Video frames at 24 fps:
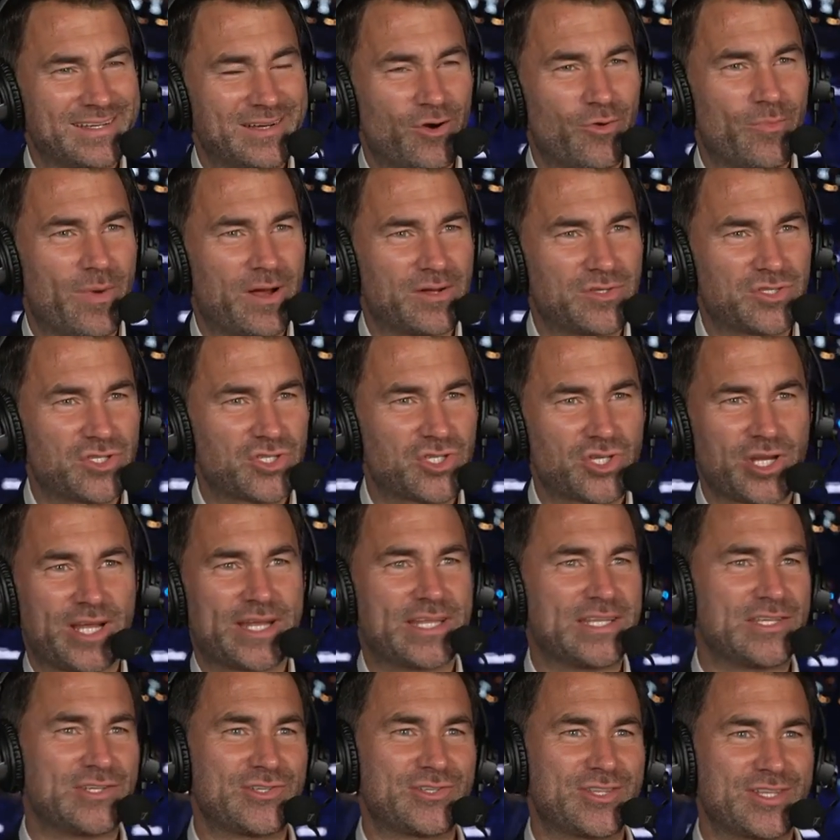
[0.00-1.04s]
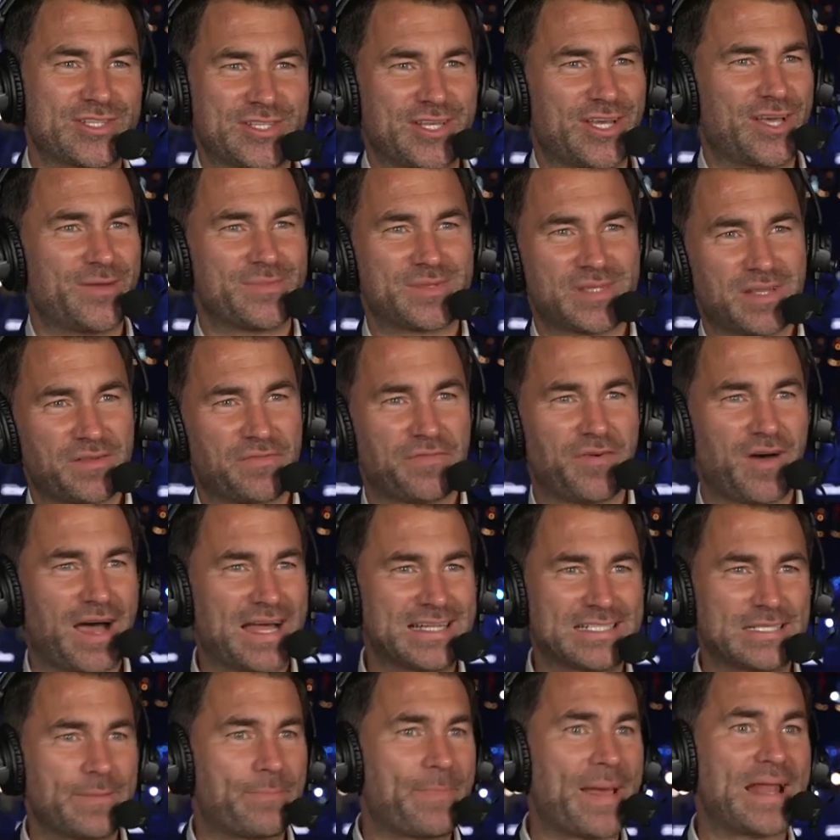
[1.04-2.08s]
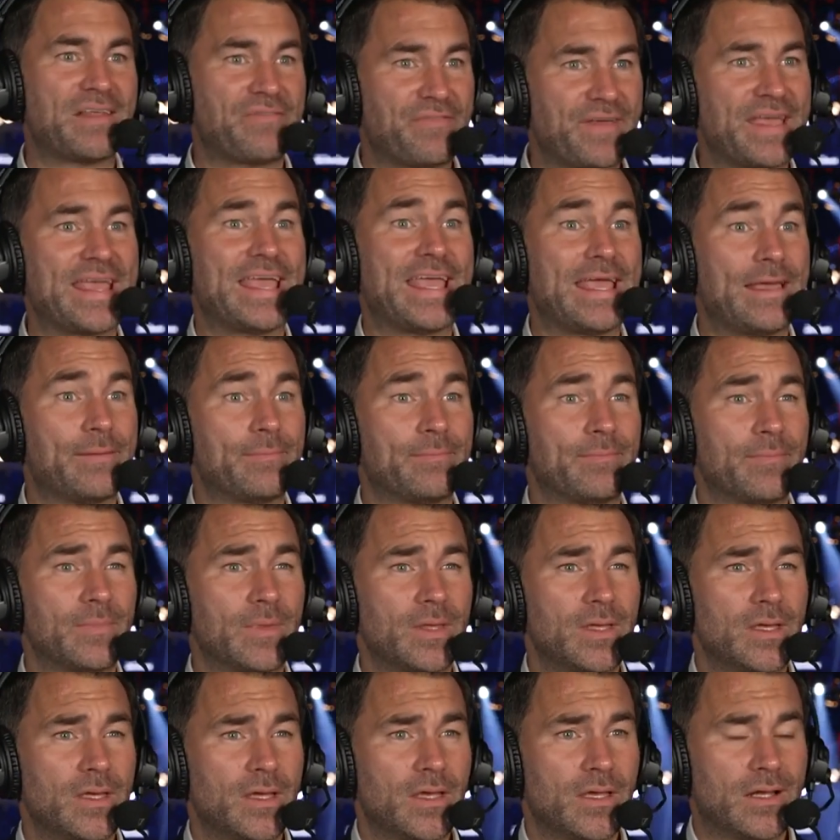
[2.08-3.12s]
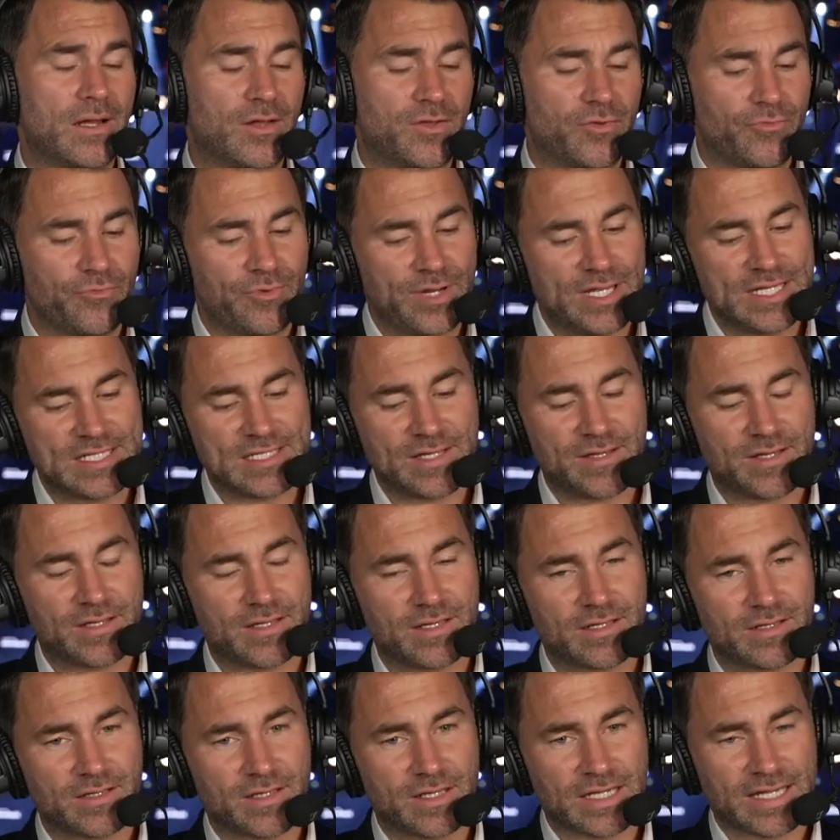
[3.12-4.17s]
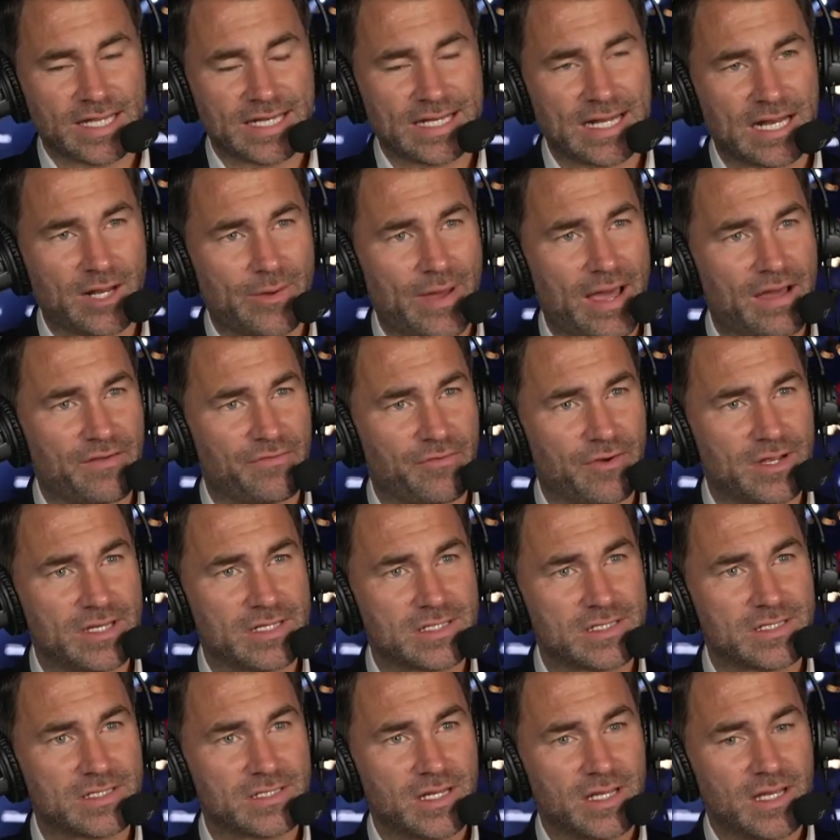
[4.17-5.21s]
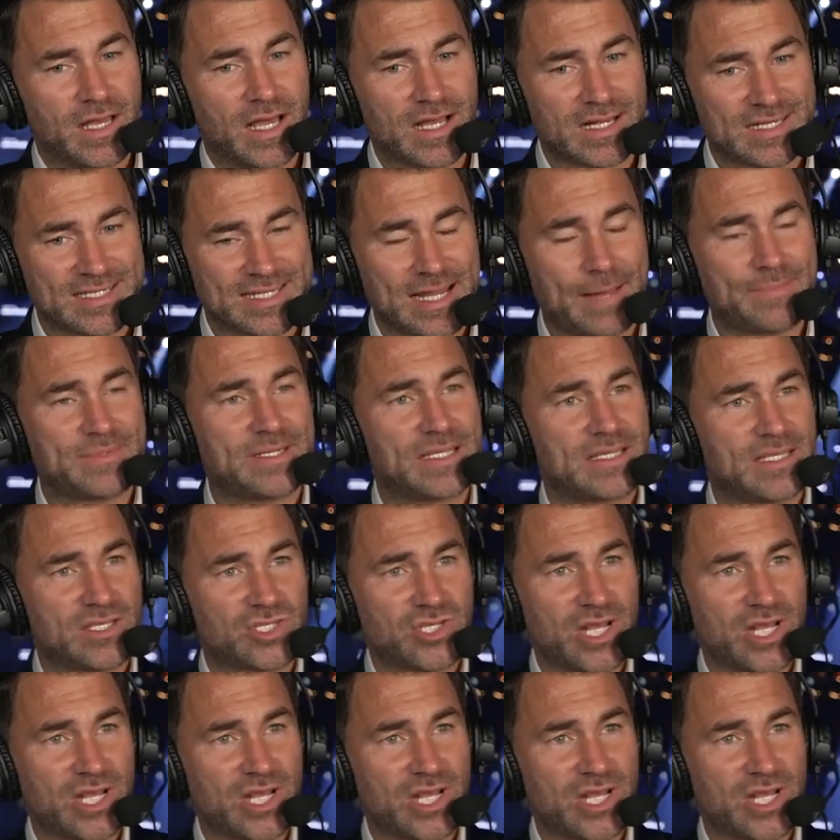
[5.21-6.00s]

almost change the terms of the fight to benefit him. You know, the reason that Canelo Alvarez accepted the